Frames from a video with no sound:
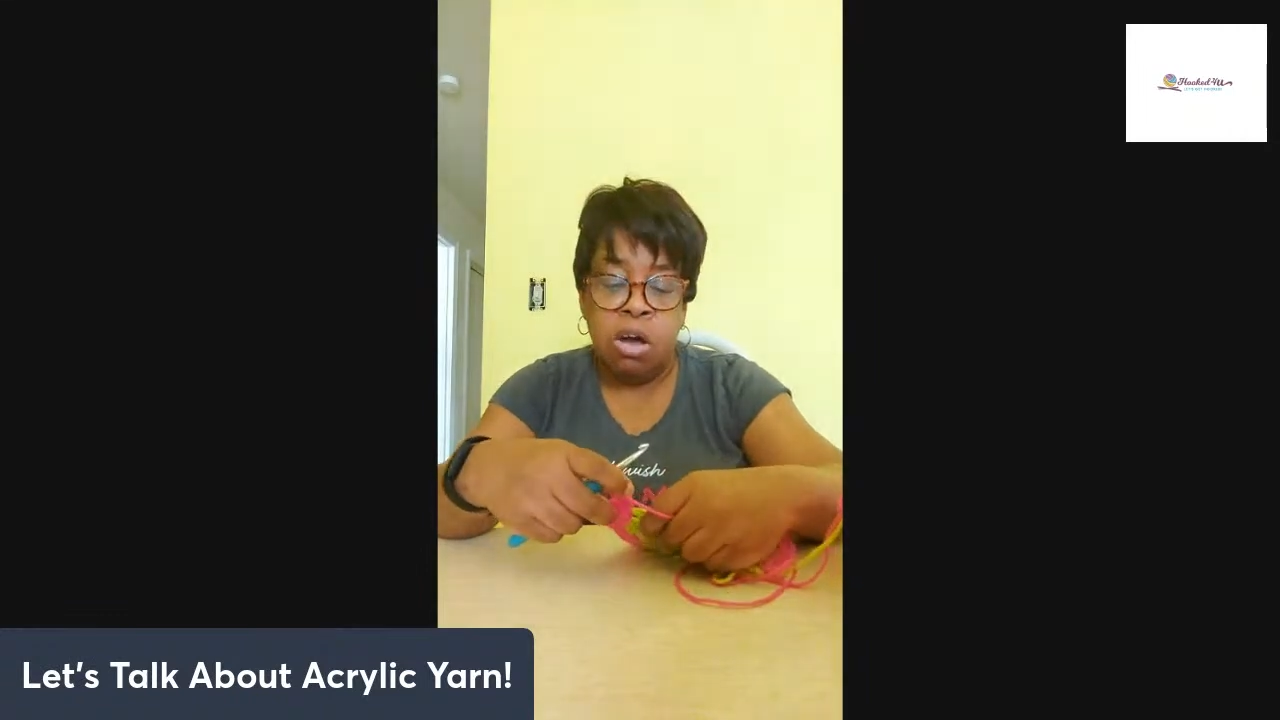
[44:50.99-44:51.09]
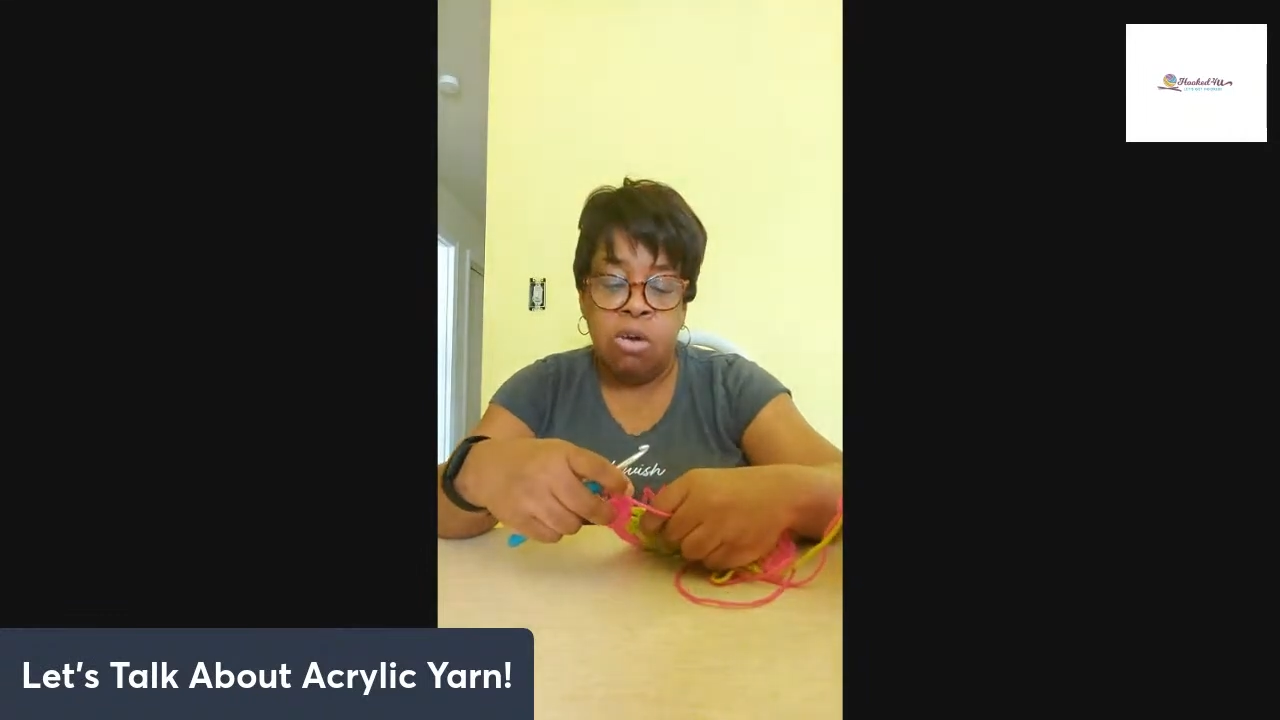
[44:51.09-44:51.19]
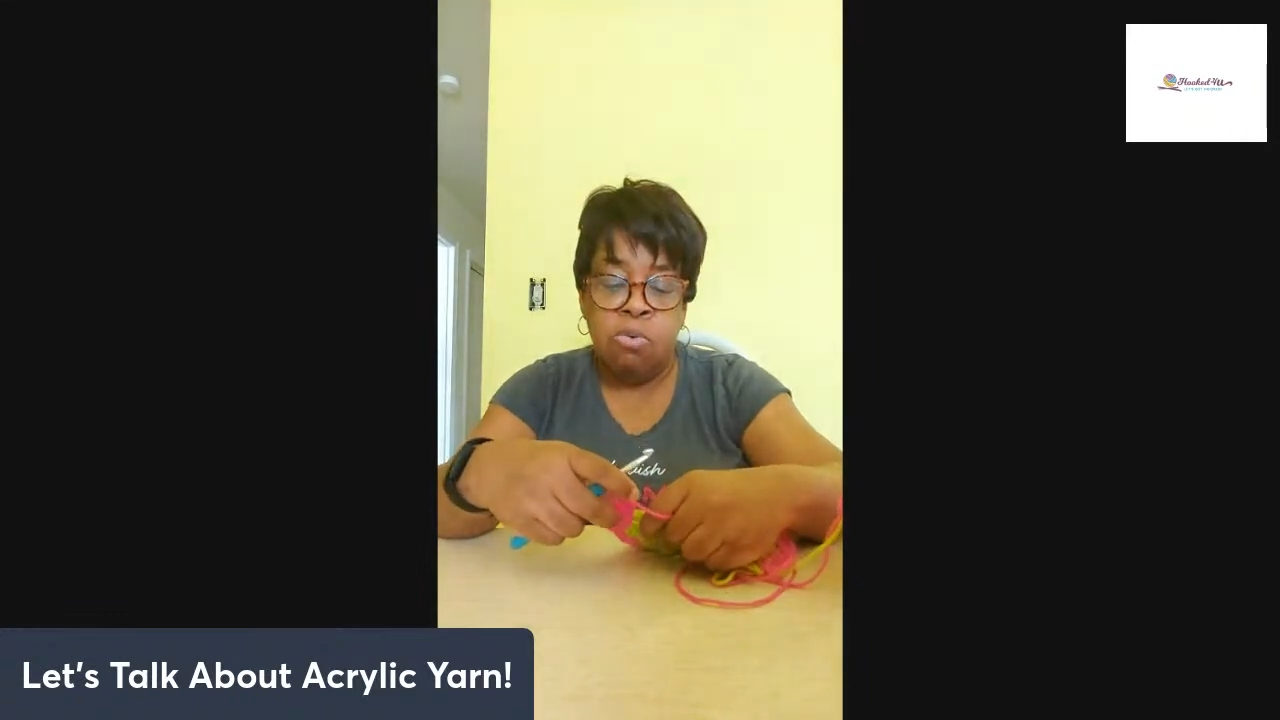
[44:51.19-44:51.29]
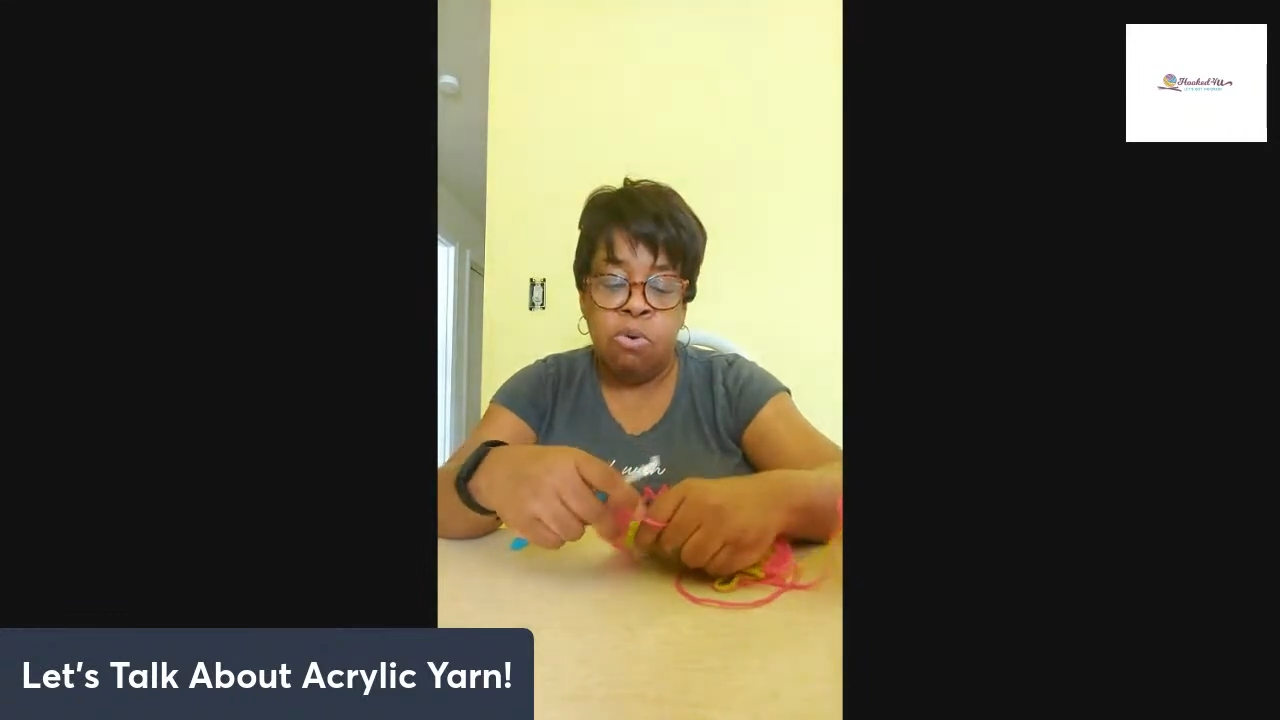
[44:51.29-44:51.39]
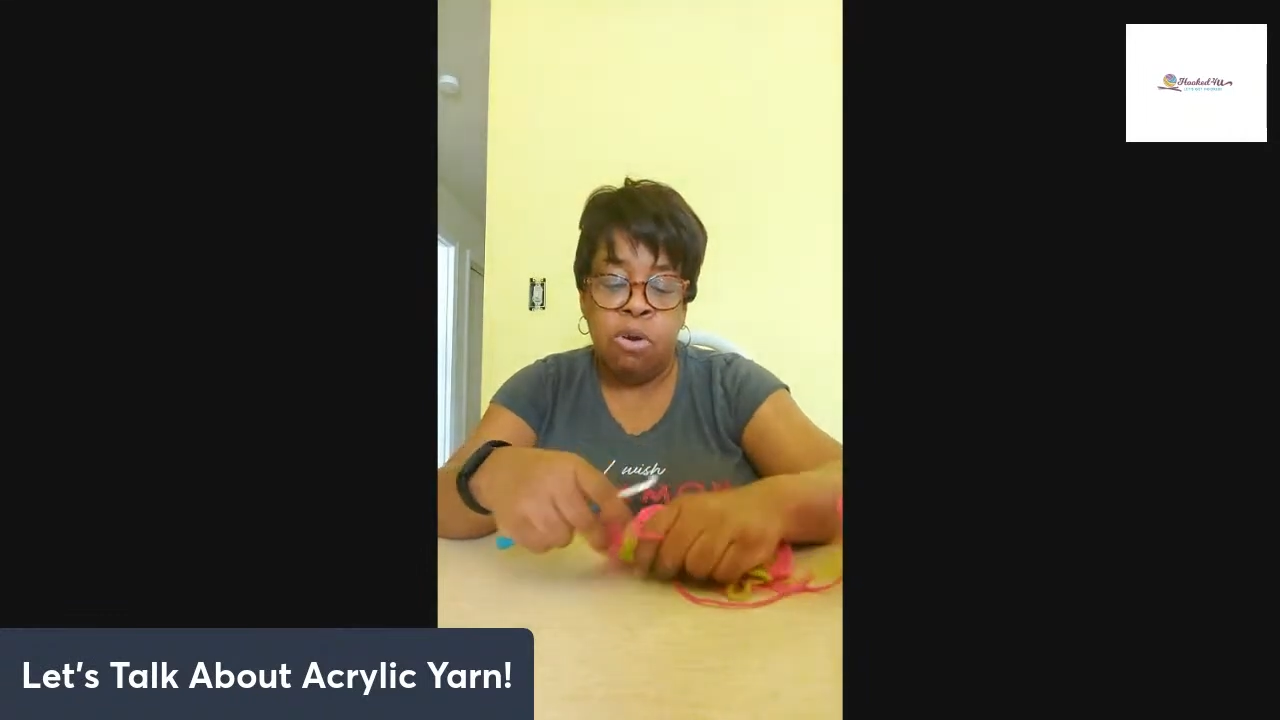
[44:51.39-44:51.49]

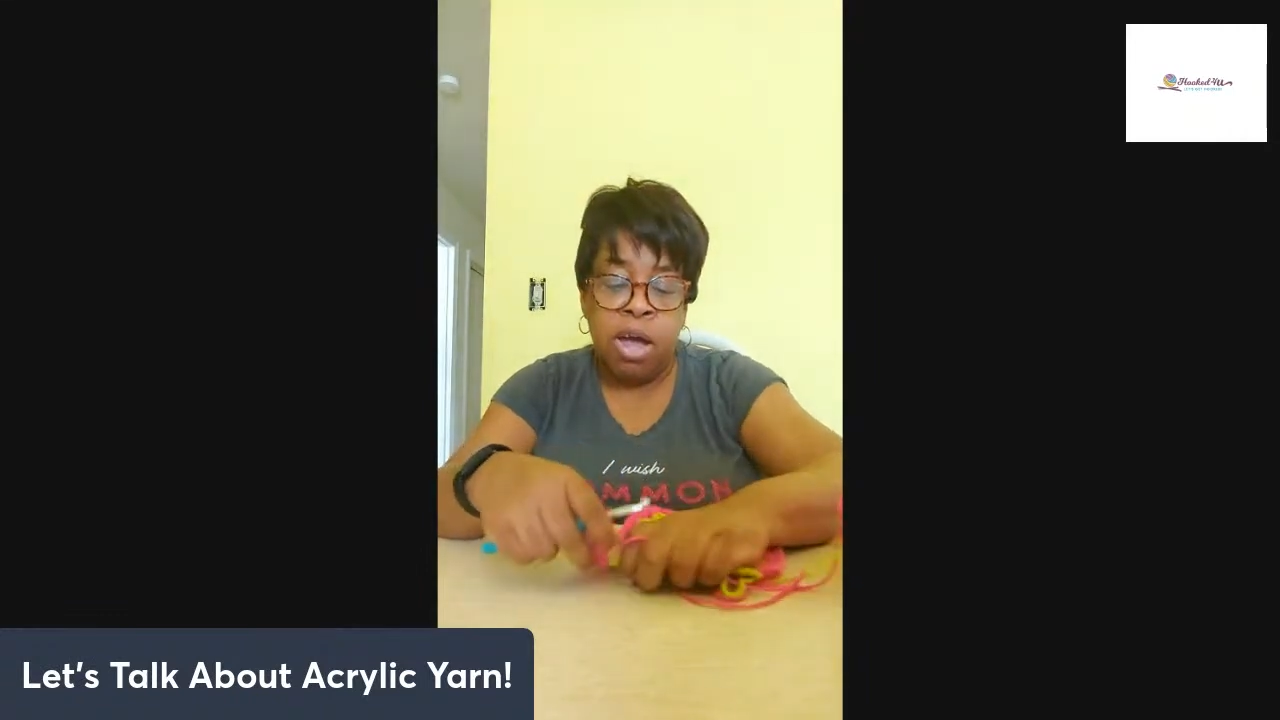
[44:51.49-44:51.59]
artwork.